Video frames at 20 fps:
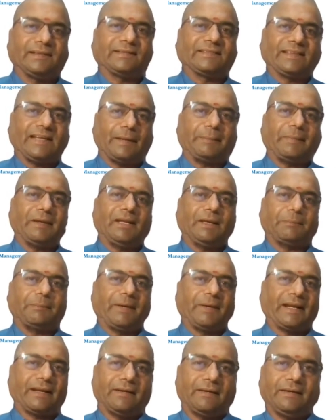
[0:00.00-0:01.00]
happening
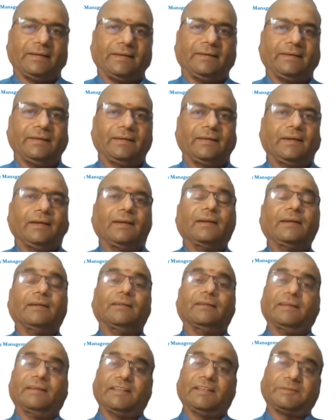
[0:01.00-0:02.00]
parallelly,
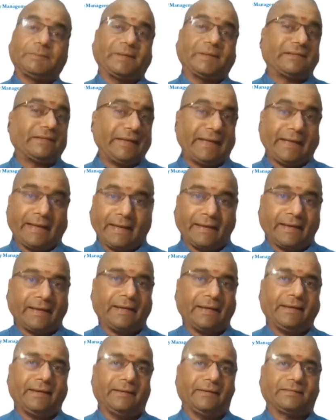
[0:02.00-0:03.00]
especially
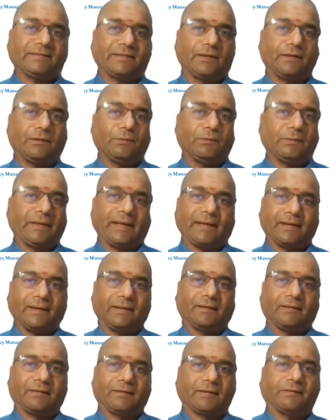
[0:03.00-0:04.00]
AI is now
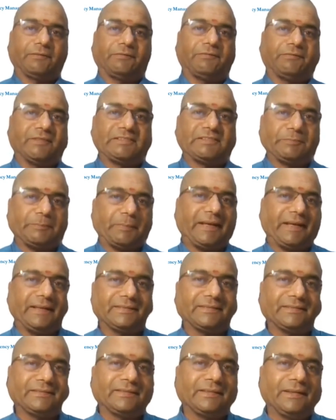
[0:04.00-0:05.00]
taking a lot of
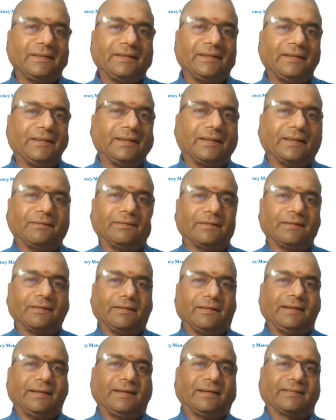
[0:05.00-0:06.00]
space in our
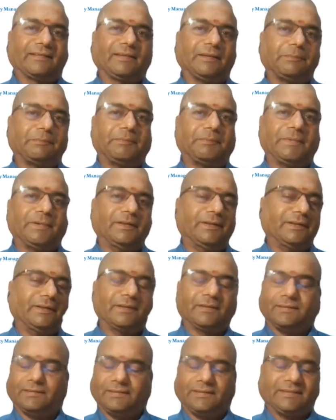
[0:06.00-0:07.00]
leadership,
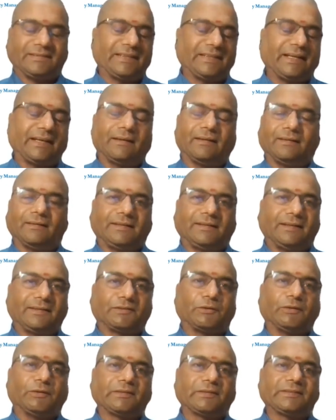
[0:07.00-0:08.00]

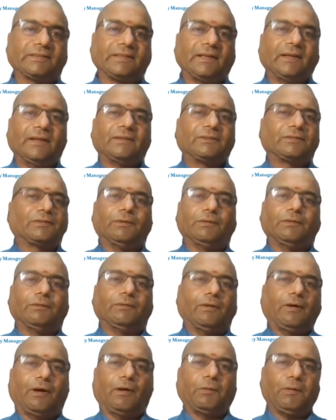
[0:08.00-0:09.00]
discourse. So
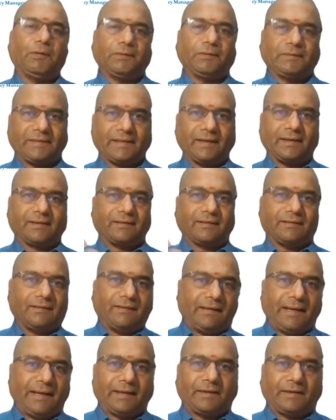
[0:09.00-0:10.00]
how do you think
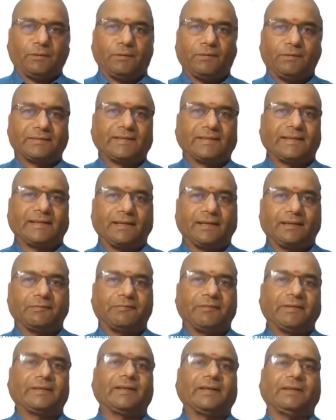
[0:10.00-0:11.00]
AQ is getting
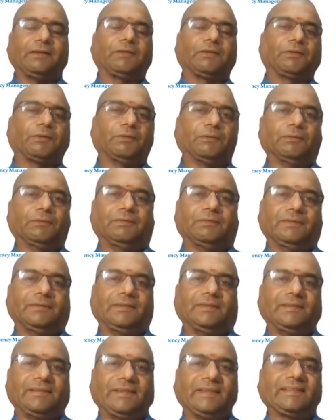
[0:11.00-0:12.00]
fitted into
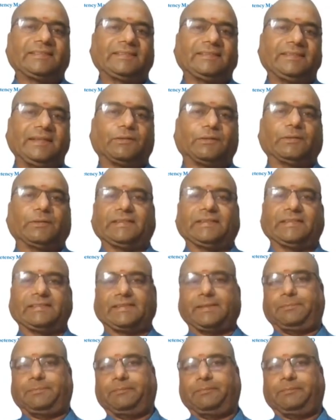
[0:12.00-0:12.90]
this ecosystem?